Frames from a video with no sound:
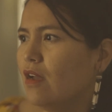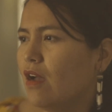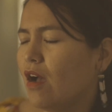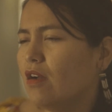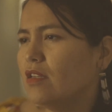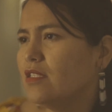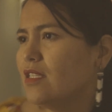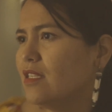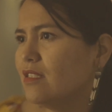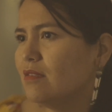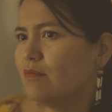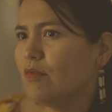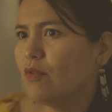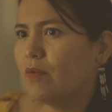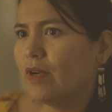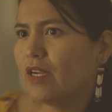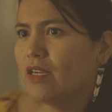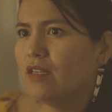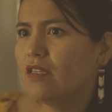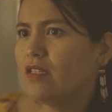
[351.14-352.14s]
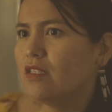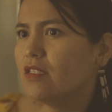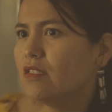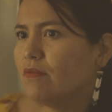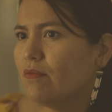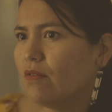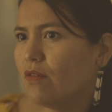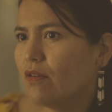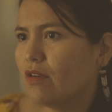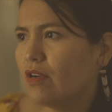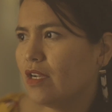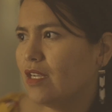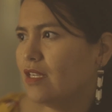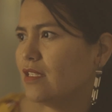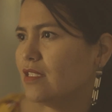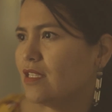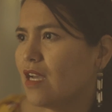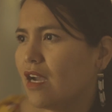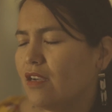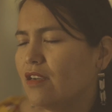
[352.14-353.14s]
Autism awareness for an
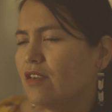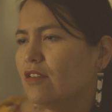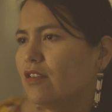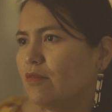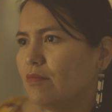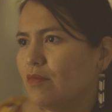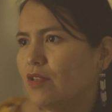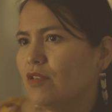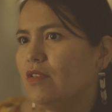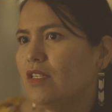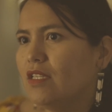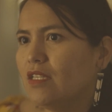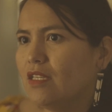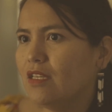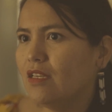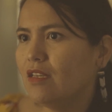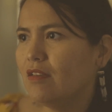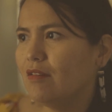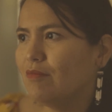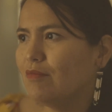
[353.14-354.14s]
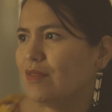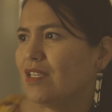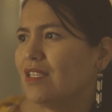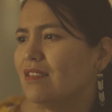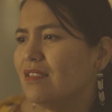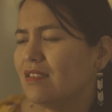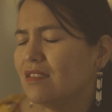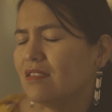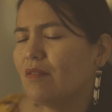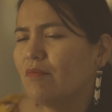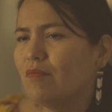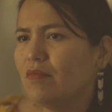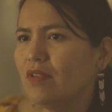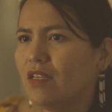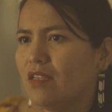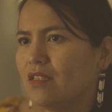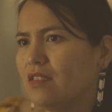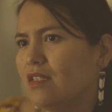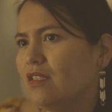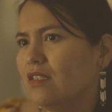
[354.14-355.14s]
entire community means
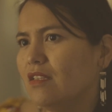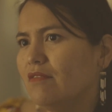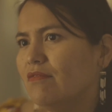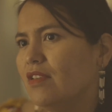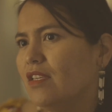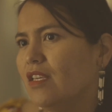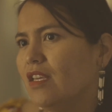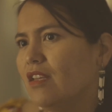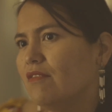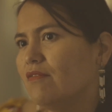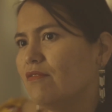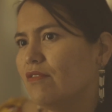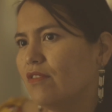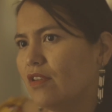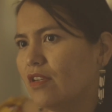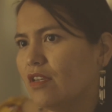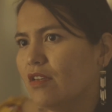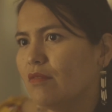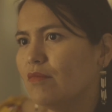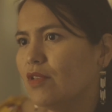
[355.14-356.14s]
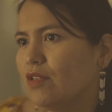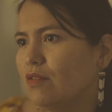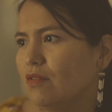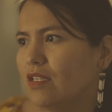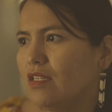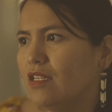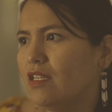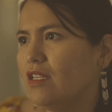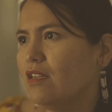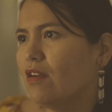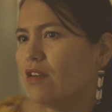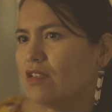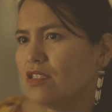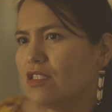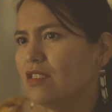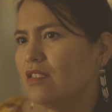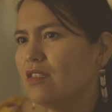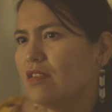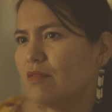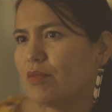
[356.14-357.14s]
something significant for the community, not
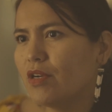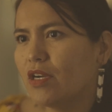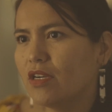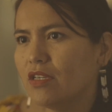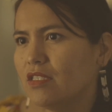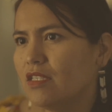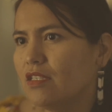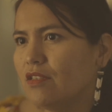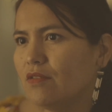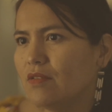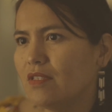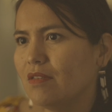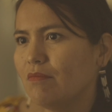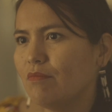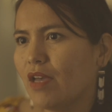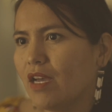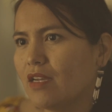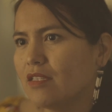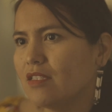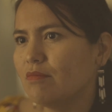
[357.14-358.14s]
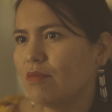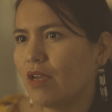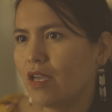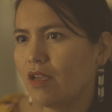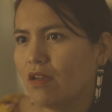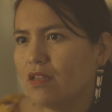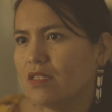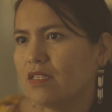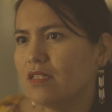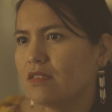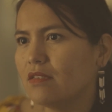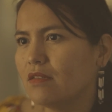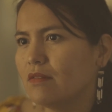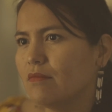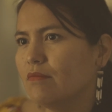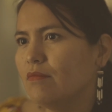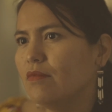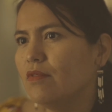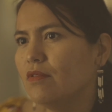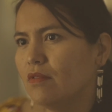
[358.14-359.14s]
just the person who's impacted by
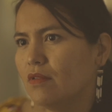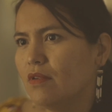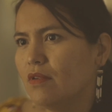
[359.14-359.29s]
autism.